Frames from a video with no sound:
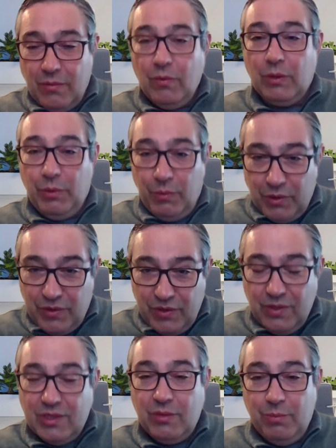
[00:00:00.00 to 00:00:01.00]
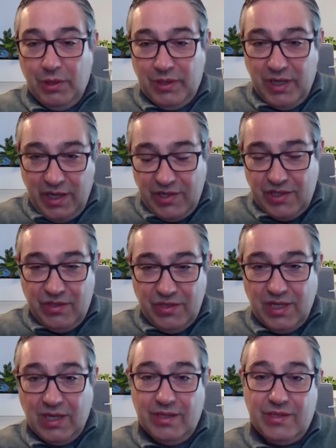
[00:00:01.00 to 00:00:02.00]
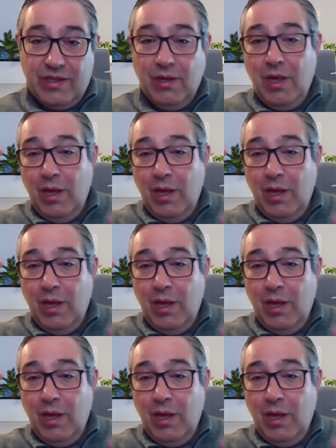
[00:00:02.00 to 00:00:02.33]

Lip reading: what we want to do is to build an engine to say, listen,